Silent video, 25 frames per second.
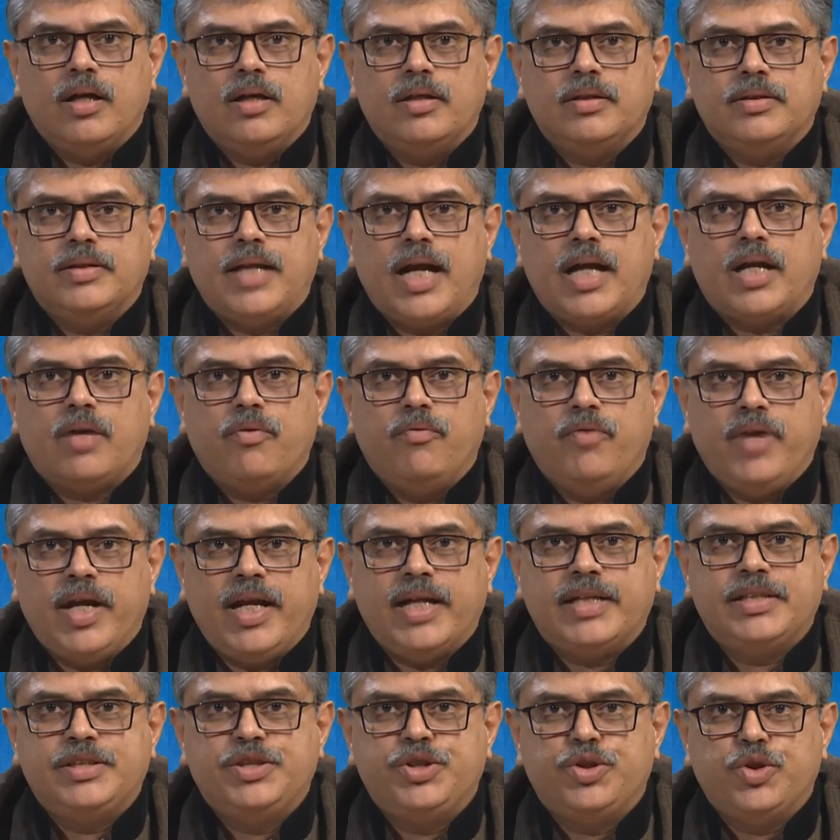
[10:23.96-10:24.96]
that
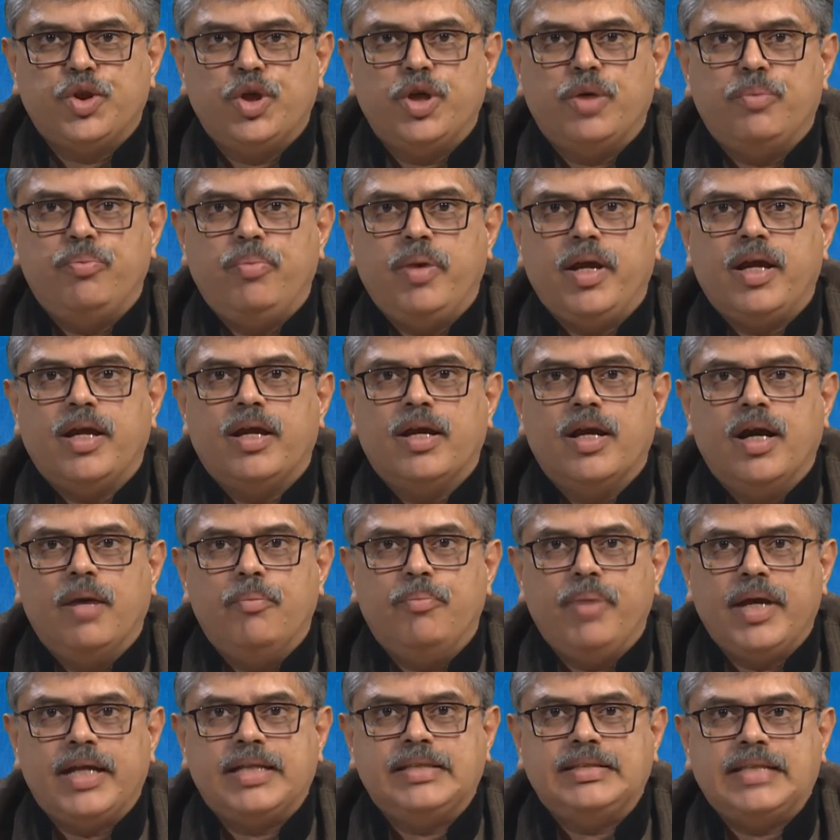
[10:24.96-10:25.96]
VET should be a
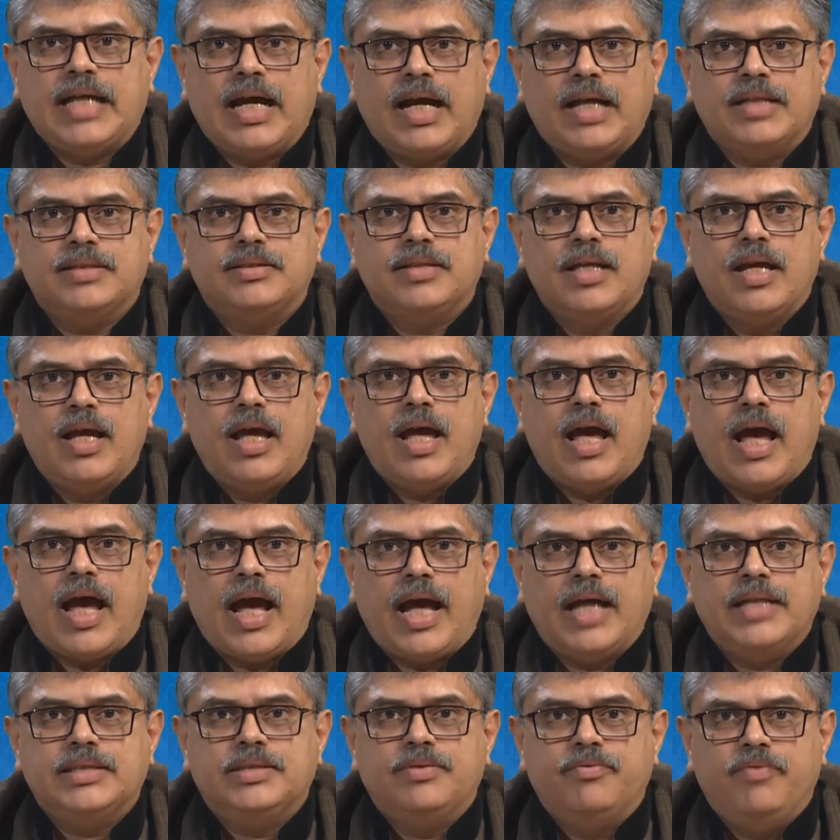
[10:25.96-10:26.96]
big chance
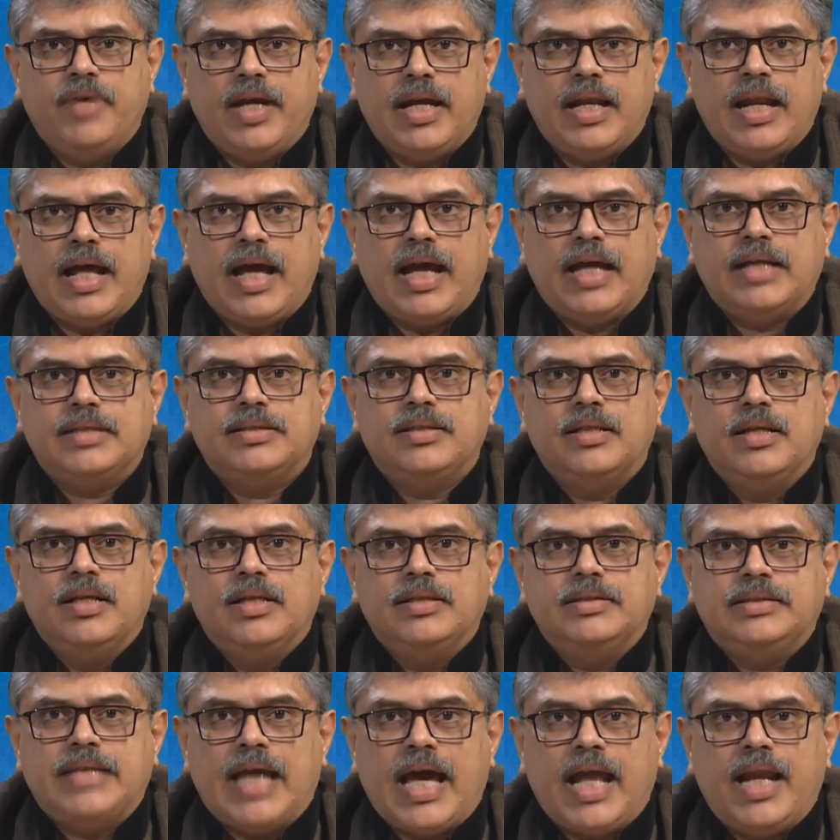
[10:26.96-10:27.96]
as well as
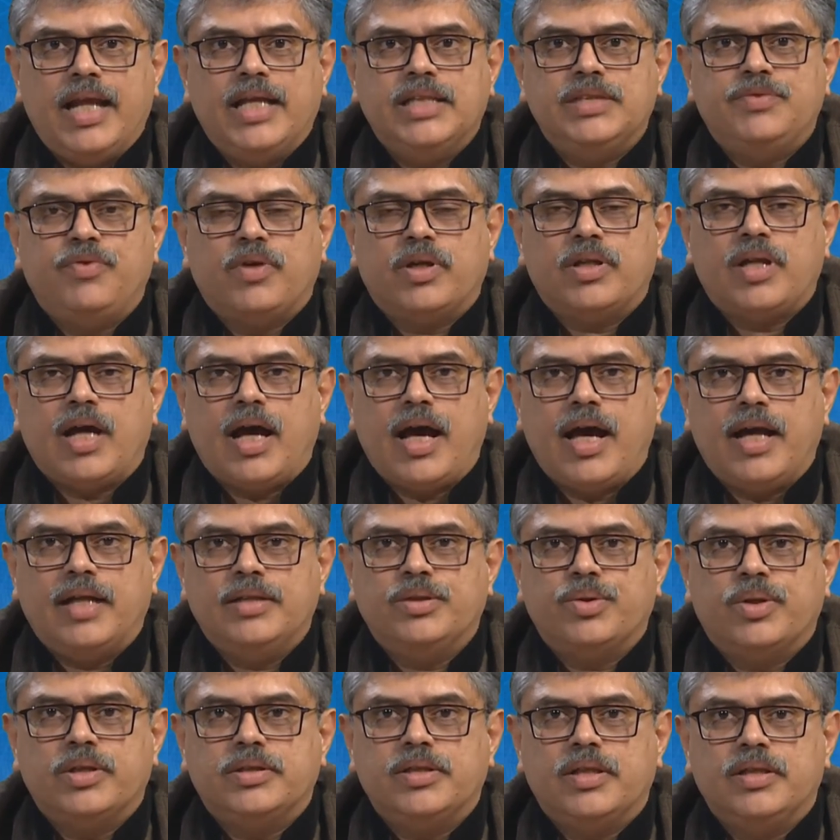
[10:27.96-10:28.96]
challenge for the higher
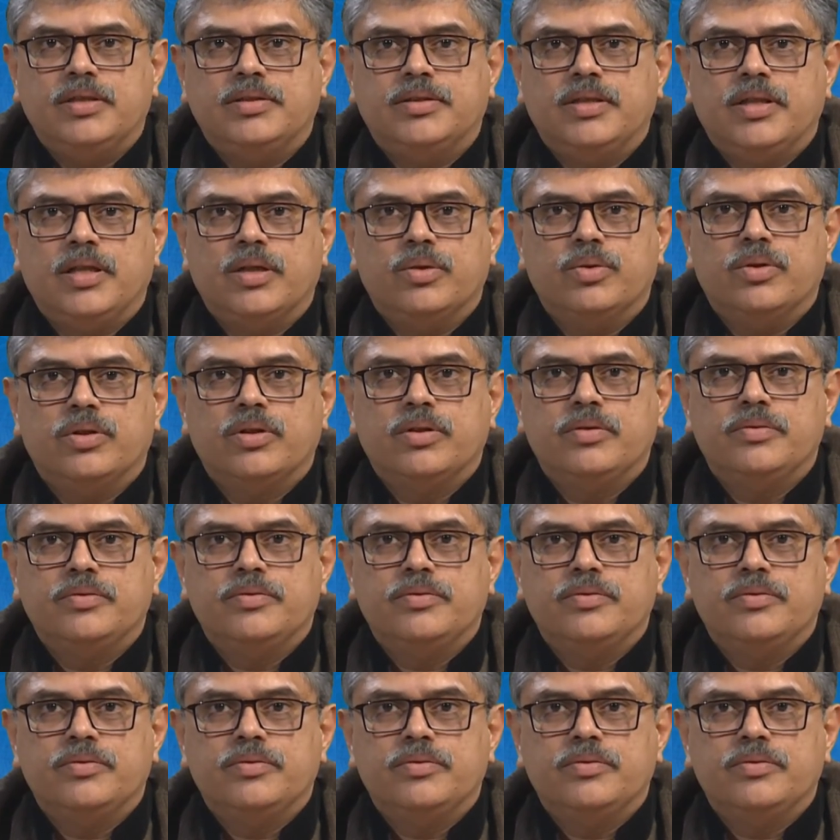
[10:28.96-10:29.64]
education institute.